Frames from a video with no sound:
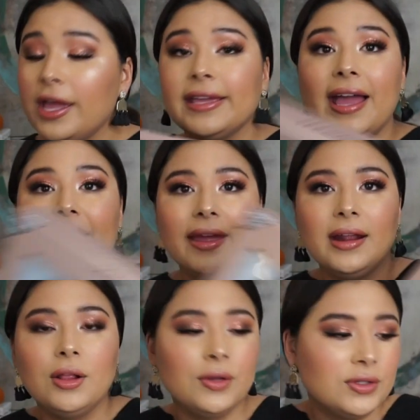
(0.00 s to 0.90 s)
Yeah, it
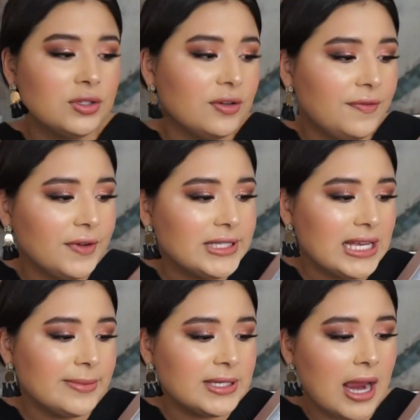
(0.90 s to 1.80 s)
includes two
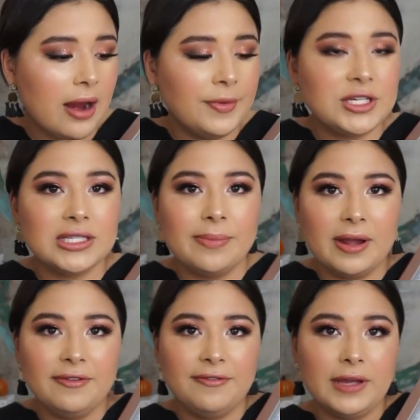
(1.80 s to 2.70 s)
full-size mascara, which is the
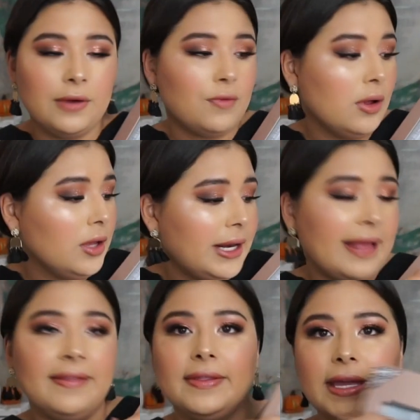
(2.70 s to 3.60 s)
Benefit Roll-On,
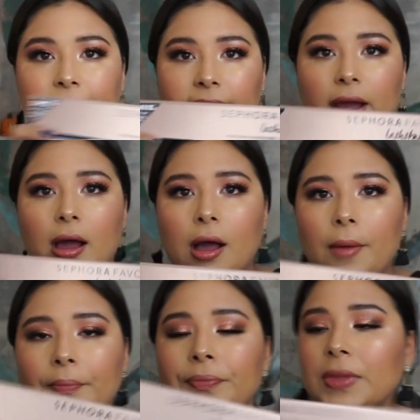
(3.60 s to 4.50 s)
and then the
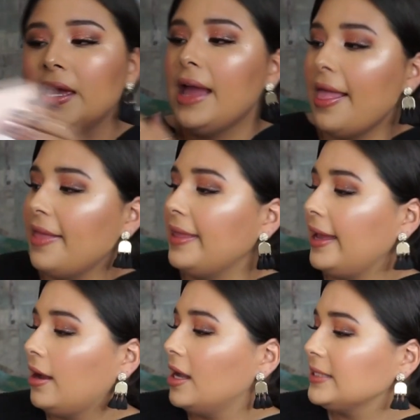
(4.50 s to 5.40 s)

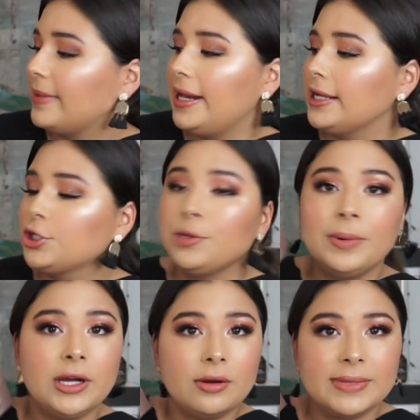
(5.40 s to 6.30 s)
It Cosmetics
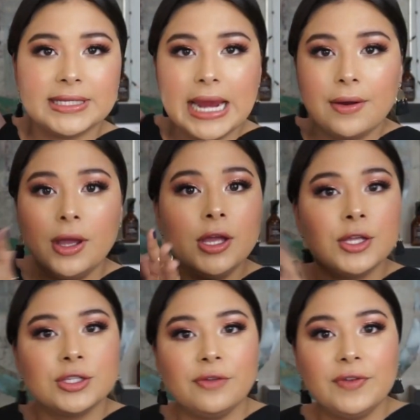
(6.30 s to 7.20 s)
Superhero Mascara.
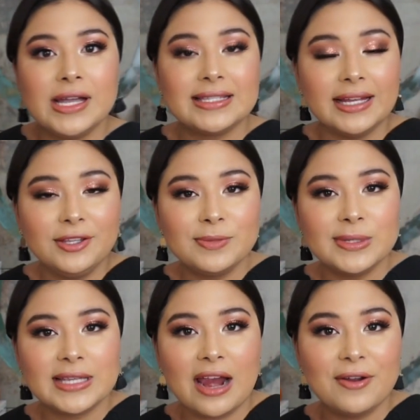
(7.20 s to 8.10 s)
So if you guys like those
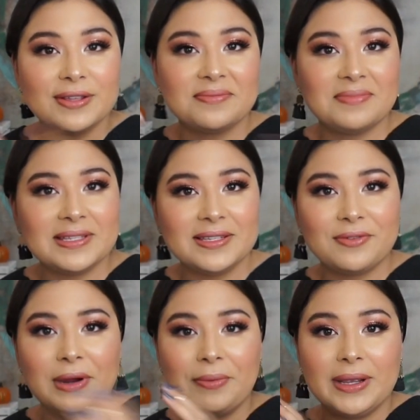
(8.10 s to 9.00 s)
mascaras, this is a
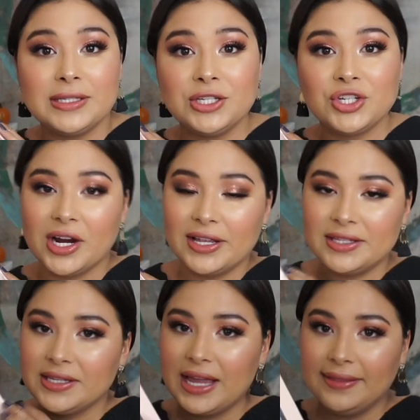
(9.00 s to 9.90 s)
great way
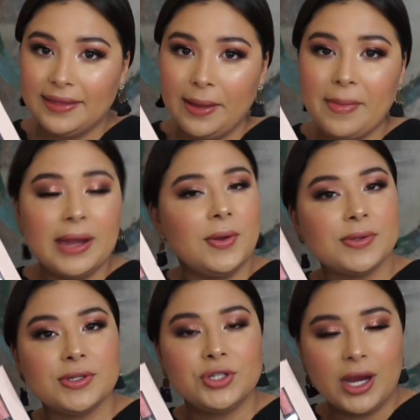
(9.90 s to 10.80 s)
to get them and
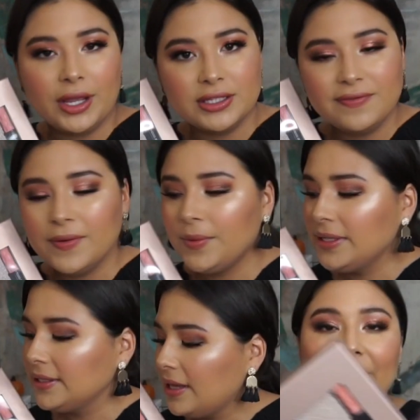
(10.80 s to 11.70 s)
also try out different ones.